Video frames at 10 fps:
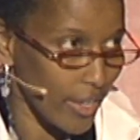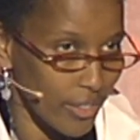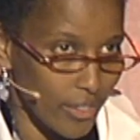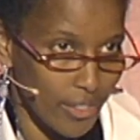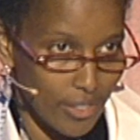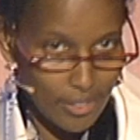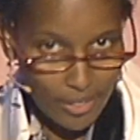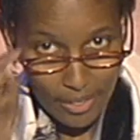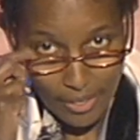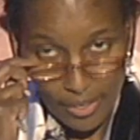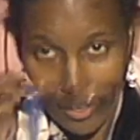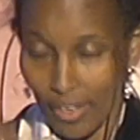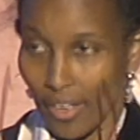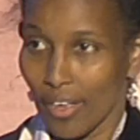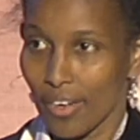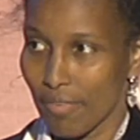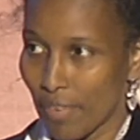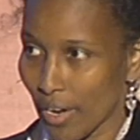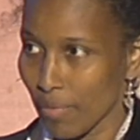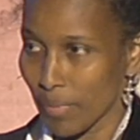is
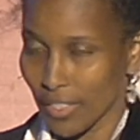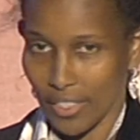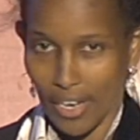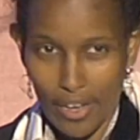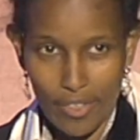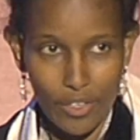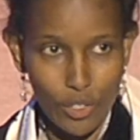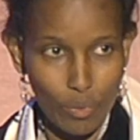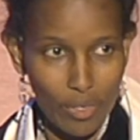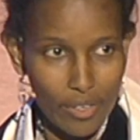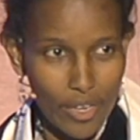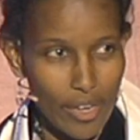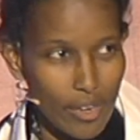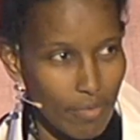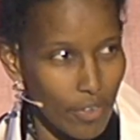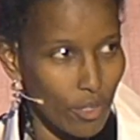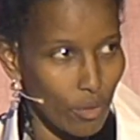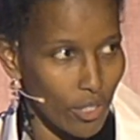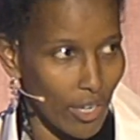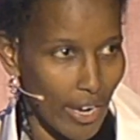developments like this one,
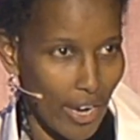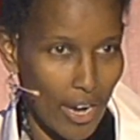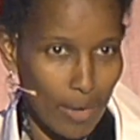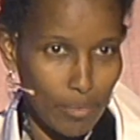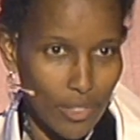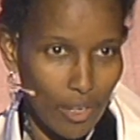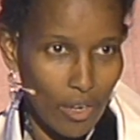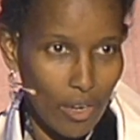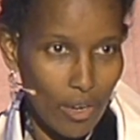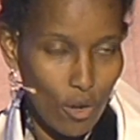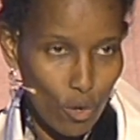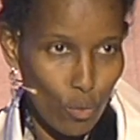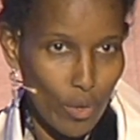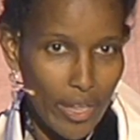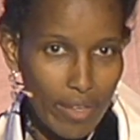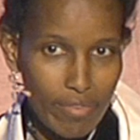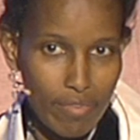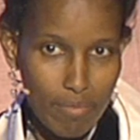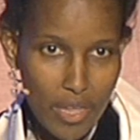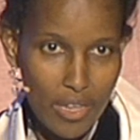individuals like Hamza, who give
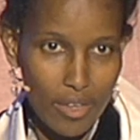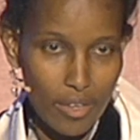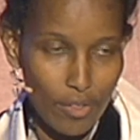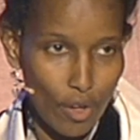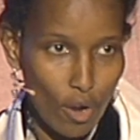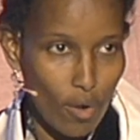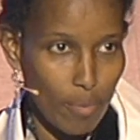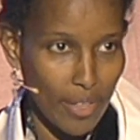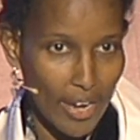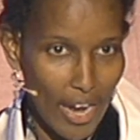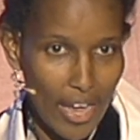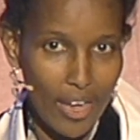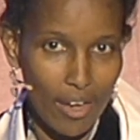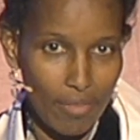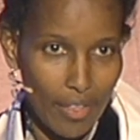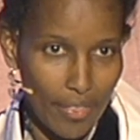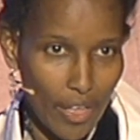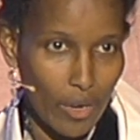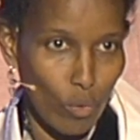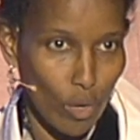me the hope that I have that
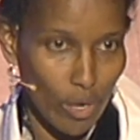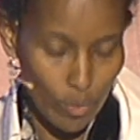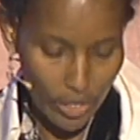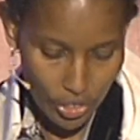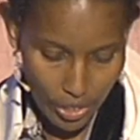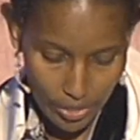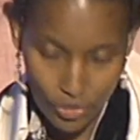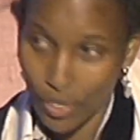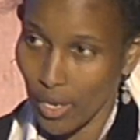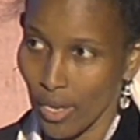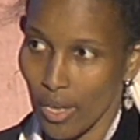that world will change.